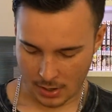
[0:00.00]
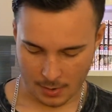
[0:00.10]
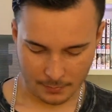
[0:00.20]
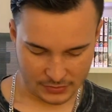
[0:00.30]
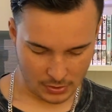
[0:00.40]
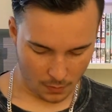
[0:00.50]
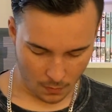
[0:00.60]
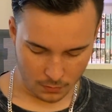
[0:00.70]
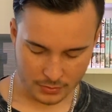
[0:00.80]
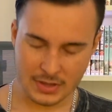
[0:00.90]
The
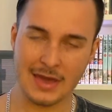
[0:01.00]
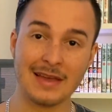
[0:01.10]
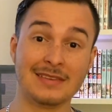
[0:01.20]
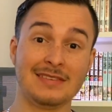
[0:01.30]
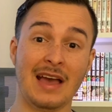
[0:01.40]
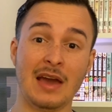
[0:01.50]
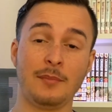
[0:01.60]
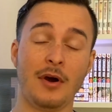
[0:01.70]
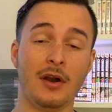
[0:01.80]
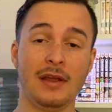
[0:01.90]
only sad
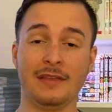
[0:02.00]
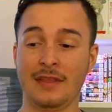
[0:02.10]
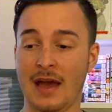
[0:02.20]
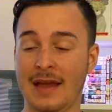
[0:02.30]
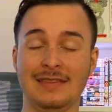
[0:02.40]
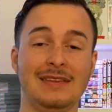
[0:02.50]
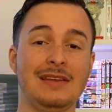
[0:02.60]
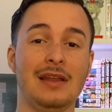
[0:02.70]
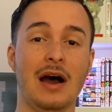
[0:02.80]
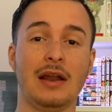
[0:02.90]
part is that I did
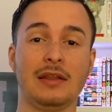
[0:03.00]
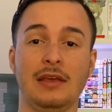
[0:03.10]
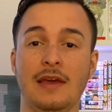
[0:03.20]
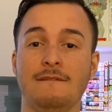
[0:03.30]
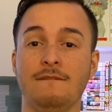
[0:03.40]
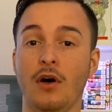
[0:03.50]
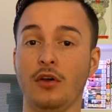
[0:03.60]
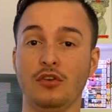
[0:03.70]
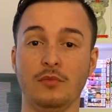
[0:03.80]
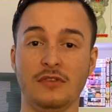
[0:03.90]
not get
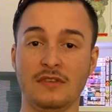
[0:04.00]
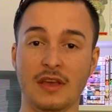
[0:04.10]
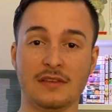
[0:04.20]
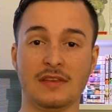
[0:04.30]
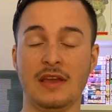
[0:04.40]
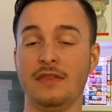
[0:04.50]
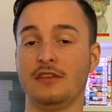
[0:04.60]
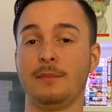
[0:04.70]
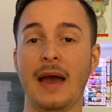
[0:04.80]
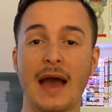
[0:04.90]
volume 6 in
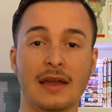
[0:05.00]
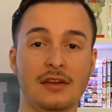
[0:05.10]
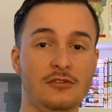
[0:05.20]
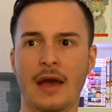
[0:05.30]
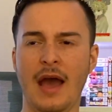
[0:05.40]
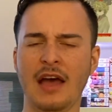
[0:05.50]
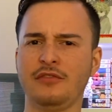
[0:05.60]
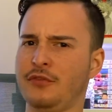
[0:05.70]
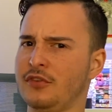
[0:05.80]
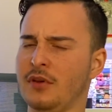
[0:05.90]
this package, as
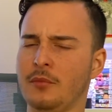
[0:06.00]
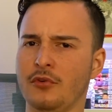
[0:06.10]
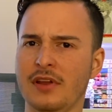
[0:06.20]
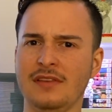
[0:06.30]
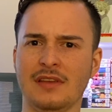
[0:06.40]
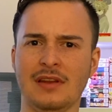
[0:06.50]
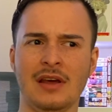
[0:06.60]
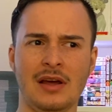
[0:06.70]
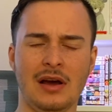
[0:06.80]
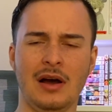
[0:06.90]
for some reason
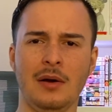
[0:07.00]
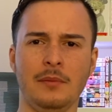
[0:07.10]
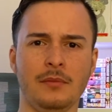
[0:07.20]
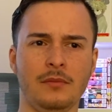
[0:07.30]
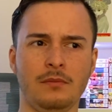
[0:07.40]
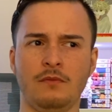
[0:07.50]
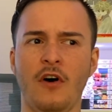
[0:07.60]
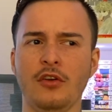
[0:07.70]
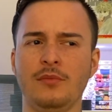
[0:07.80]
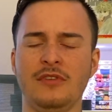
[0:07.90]

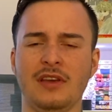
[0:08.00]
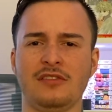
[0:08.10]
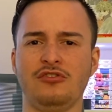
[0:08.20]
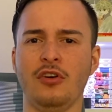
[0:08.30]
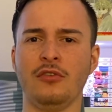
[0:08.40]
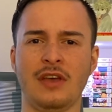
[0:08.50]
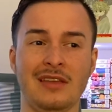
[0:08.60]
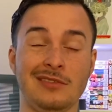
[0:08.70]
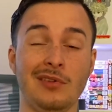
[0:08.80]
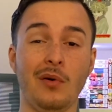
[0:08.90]
volume 6 shows
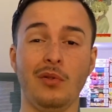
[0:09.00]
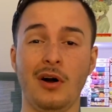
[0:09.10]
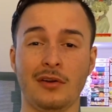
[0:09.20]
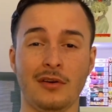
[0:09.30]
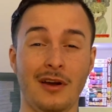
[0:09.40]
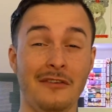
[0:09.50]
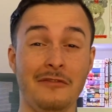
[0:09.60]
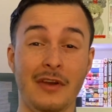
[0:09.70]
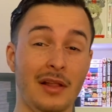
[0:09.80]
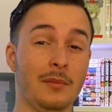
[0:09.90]
as no longer
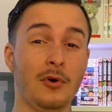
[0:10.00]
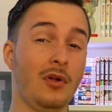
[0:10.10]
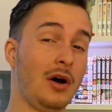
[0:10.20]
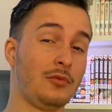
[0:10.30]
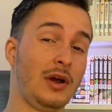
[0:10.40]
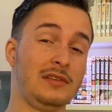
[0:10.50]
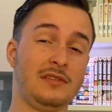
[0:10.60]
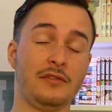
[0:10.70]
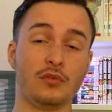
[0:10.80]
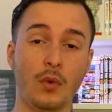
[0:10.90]
available on Right
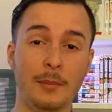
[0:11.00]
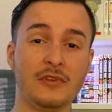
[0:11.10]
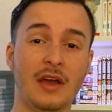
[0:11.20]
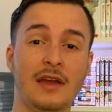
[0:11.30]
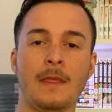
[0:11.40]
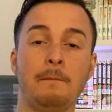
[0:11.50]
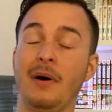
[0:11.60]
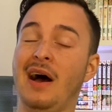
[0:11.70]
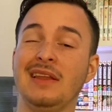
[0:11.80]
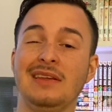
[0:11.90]
Stuf's website,
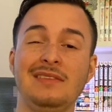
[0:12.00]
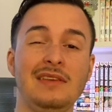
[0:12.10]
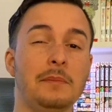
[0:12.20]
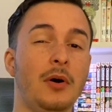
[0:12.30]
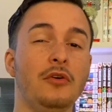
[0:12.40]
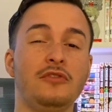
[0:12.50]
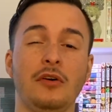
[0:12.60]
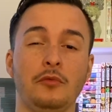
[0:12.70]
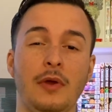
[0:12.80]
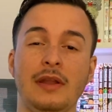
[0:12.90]
but I did see a post
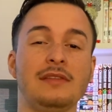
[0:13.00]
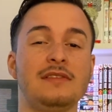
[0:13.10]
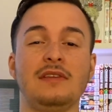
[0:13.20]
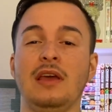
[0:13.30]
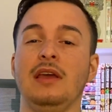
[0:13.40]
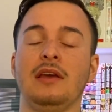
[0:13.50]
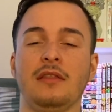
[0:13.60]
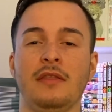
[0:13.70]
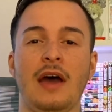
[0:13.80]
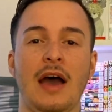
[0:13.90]
on Reddit saying
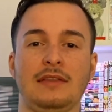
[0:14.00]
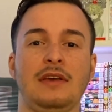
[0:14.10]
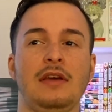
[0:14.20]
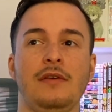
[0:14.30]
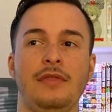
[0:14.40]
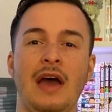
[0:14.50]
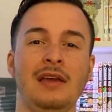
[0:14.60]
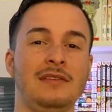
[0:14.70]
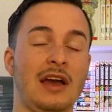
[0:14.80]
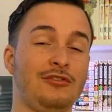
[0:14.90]
that that
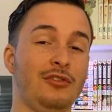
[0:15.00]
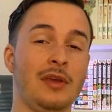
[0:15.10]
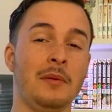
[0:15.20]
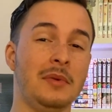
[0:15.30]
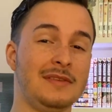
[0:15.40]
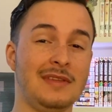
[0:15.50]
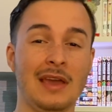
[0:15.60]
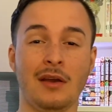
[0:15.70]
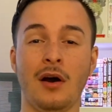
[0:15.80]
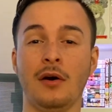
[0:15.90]
is actually a
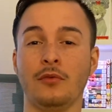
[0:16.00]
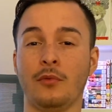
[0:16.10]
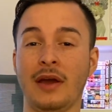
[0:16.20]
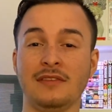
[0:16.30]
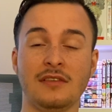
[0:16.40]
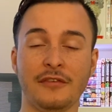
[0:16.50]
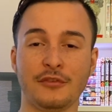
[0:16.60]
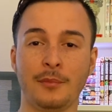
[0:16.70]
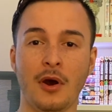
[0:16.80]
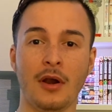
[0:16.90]
mistake on Right Stuf's
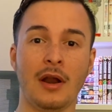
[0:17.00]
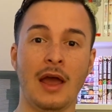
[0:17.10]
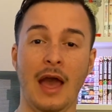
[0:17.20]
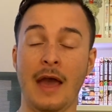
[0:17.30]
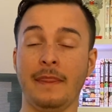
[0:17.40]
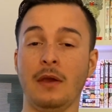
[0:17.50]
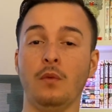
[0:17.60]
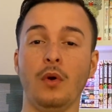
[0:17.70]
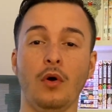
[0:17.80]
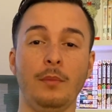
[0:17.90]
part, and they
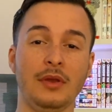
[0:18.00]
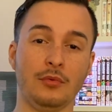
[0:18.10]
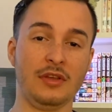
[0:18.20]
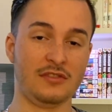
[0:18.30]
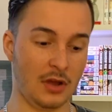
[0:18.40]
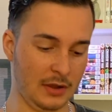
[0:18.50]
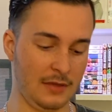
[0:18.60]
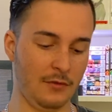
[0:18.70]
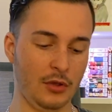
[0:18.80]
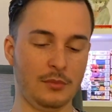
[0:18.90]
will be restocking
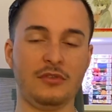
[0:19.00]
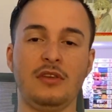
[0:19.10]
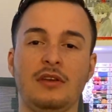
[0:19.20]
volume 6